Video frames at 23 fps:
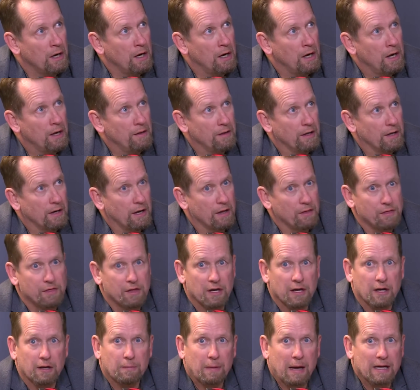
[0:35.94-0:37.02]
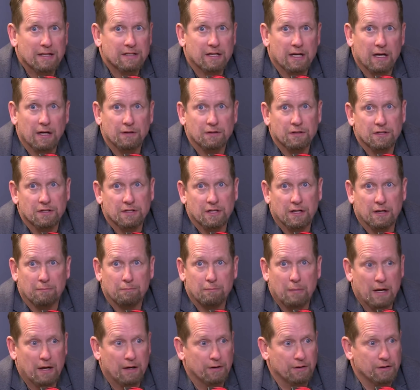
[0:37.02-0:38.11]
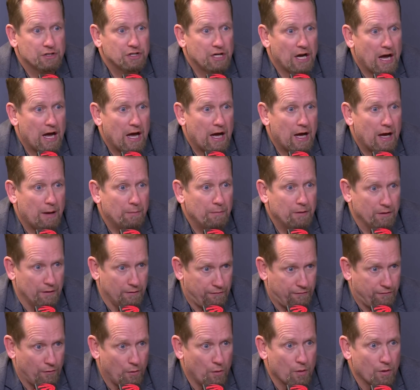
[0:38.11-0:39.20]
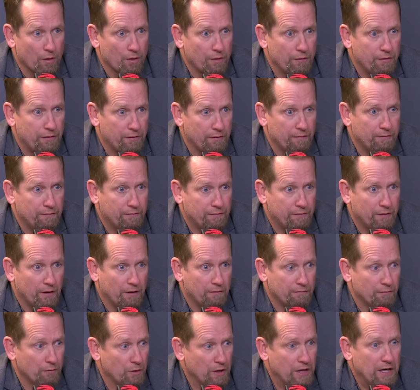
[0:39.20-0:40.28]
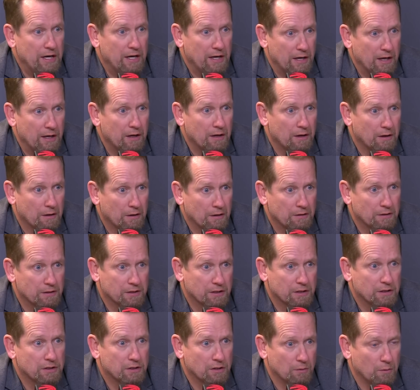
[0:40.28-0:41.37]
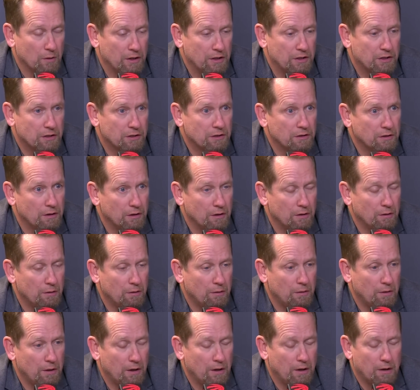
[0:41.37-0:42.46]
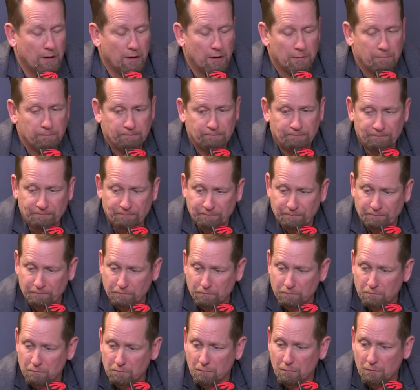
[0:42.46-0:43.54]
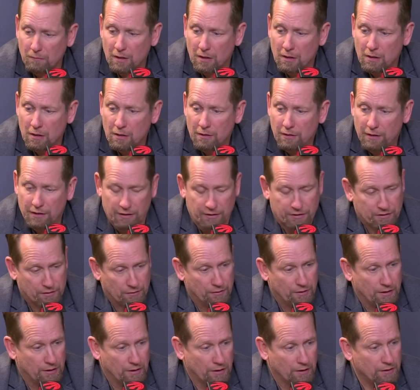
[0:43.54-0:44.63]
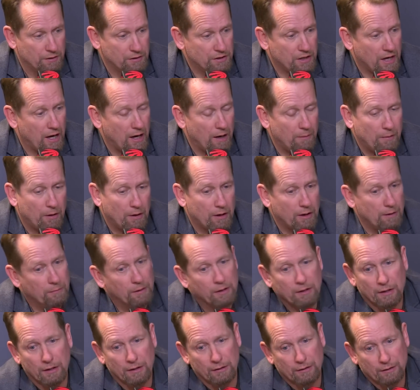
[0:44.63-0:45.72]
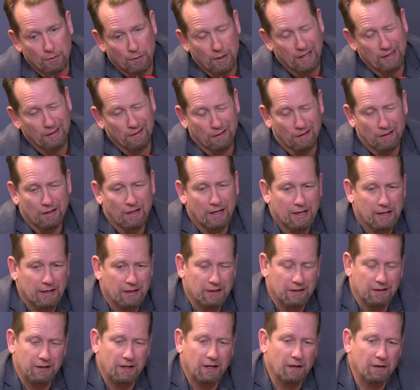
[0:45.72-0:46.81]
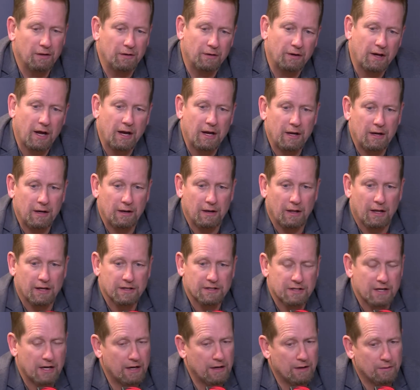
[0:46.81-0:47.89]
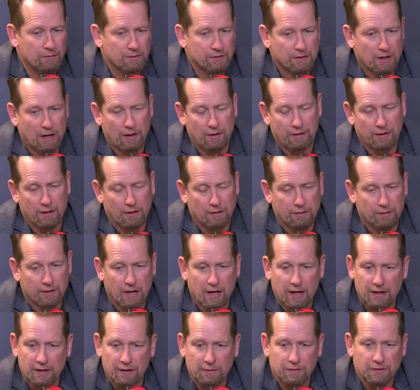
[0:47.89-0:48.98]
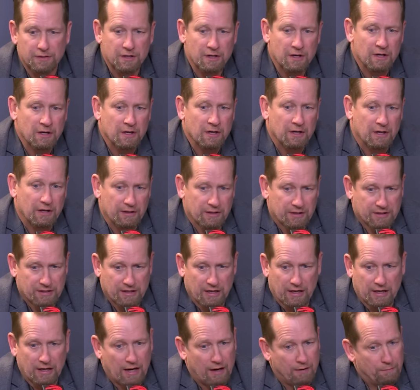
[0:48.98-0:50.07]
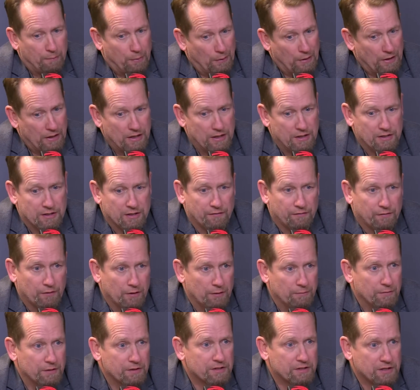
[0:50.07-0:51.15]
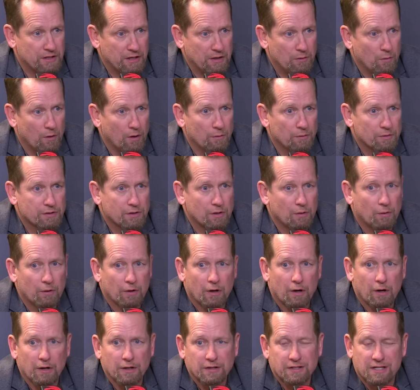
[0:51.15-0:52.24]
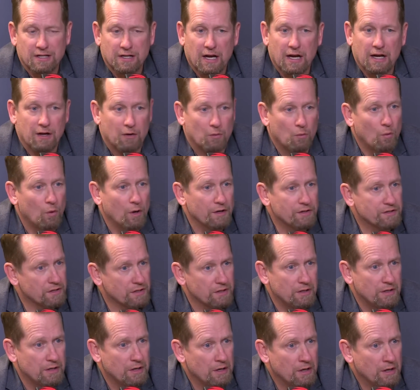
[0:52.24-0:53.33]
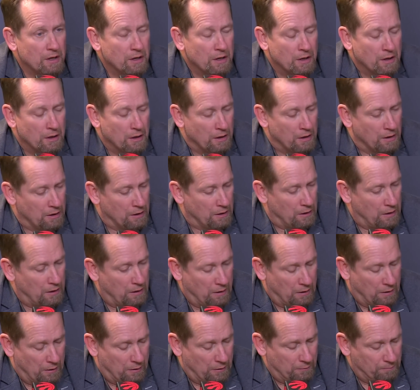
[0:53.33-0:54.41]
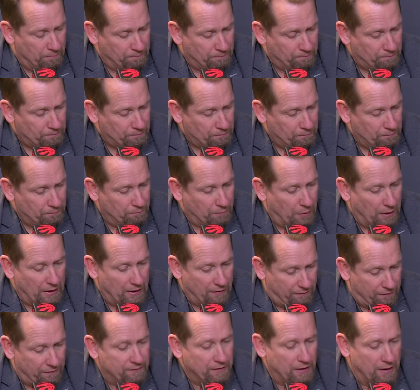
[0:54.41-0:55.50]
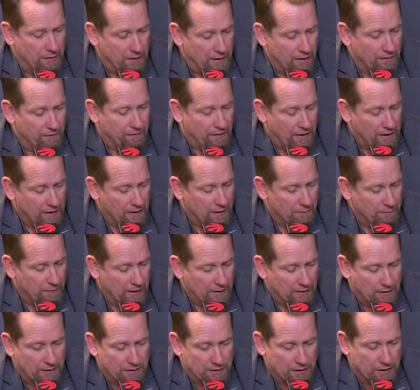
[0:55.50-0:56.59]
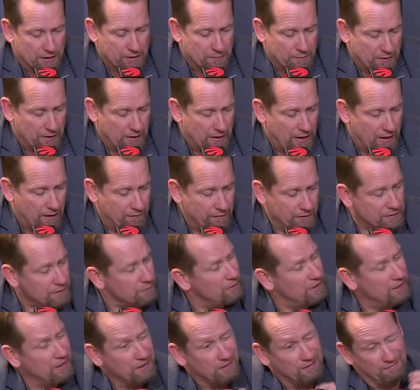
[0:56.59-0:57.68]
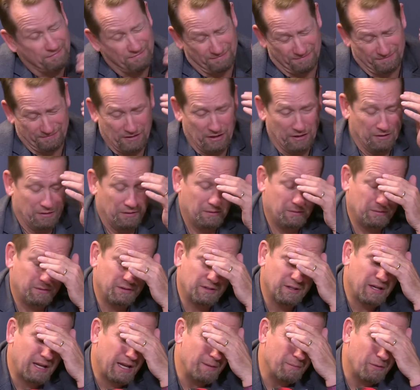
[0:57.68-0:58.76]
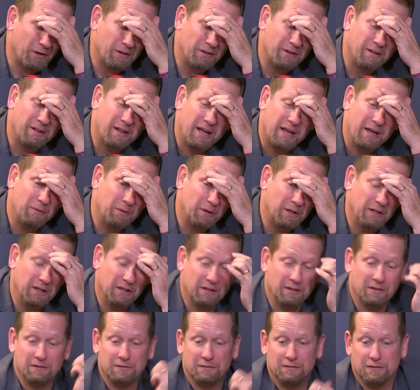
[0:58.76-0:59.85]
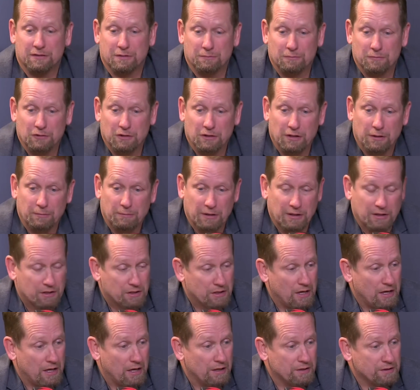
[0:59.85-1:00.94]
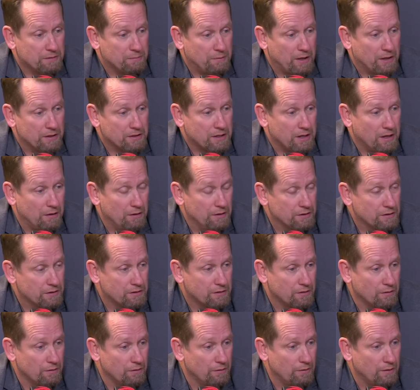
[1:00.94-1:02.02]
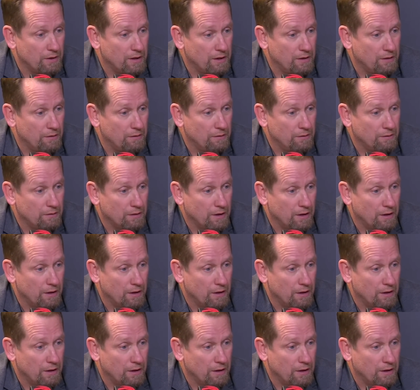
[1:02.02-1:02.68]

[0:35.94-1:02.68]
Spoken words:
And then I think Pascal just did a better job in the fourth of reading the situation, you know. They sure did a good job on him. It didn't quite look like it did the other night. Last night it was, or the other night it was in the second half, pretty easy for him to see what was going on, and tonight it wasn't. But he did finally make the adjustment. Then obviously we hit, you know, the game on the line, we hit some really big shots. Pascal hits a turnaround.